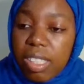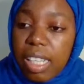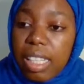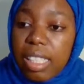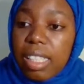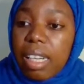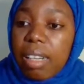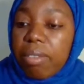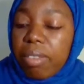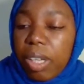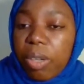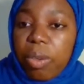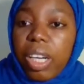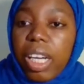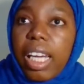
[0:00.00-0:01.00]
that I've
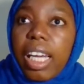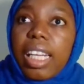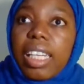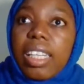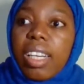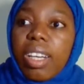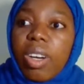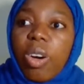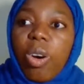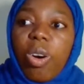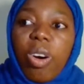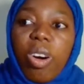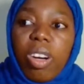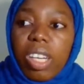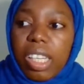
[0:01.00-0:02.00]
acquired,
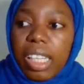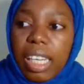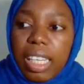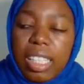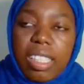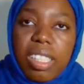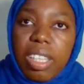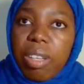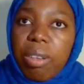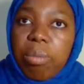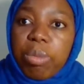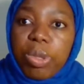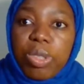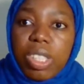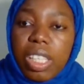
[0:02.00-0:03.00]
or organize a
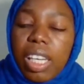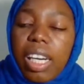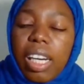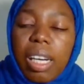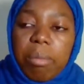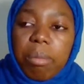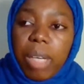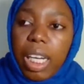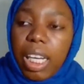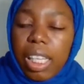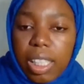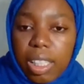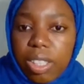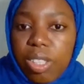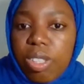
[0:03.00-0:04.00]
boot camp,
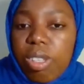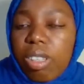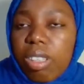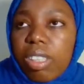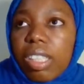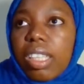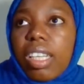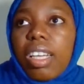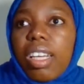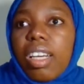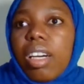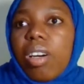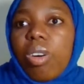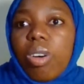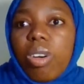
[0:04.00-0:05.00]
hackathon,
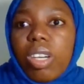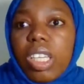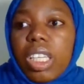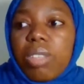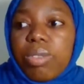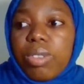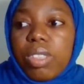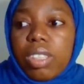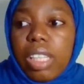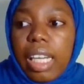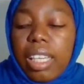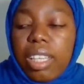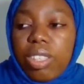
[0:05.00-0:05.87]
or even like